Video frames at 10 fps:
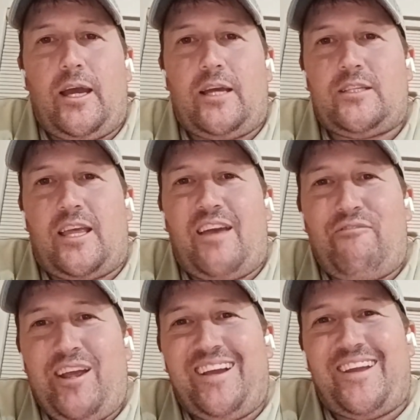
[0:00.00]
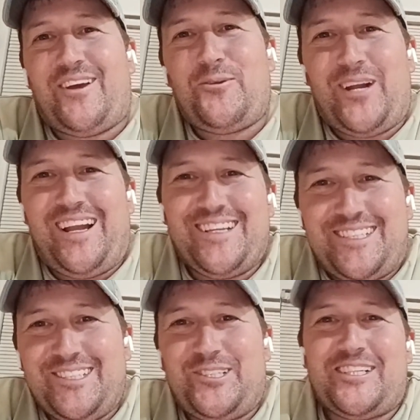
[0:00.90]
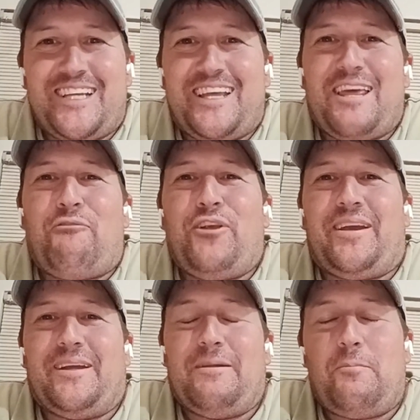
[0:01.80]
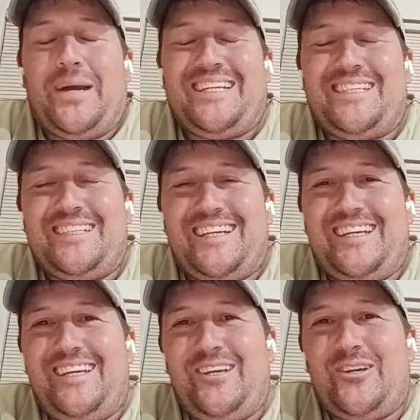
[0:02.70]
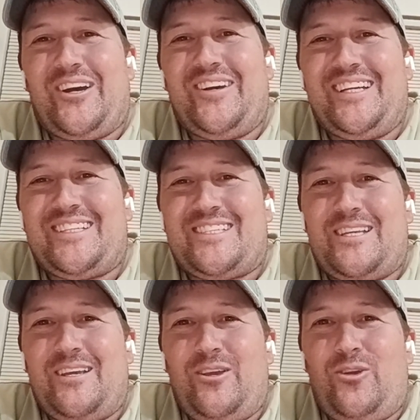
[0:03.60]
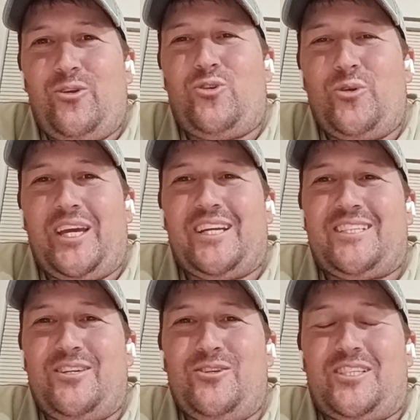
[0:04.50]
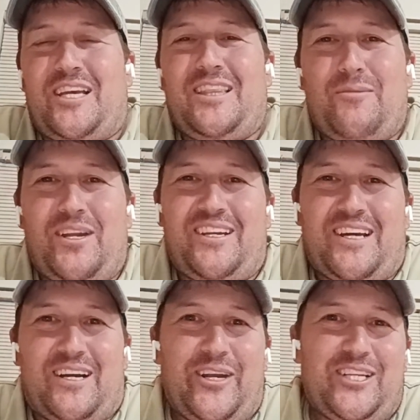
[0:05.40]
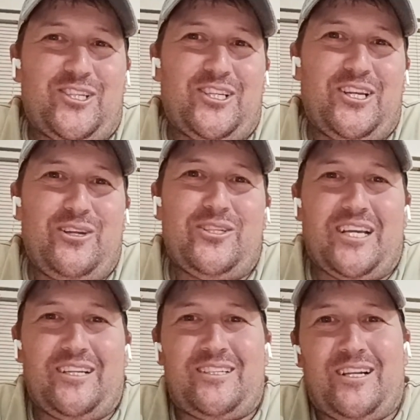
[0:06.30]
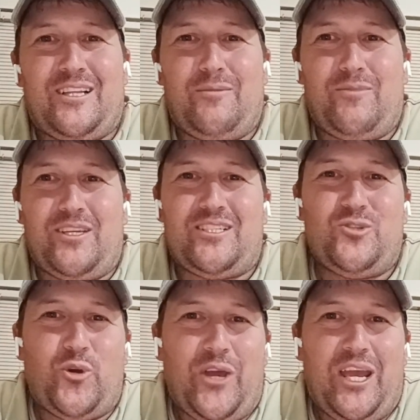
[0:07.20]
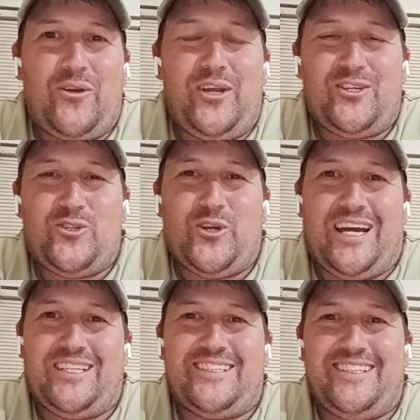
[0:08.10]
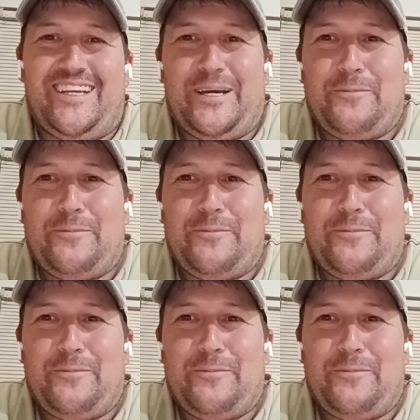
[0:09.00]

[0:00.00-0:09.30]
a South African don't want to listen to a South African, but it's, you're doing it, and you send them in a direction, and you tell them this is your area to hunt.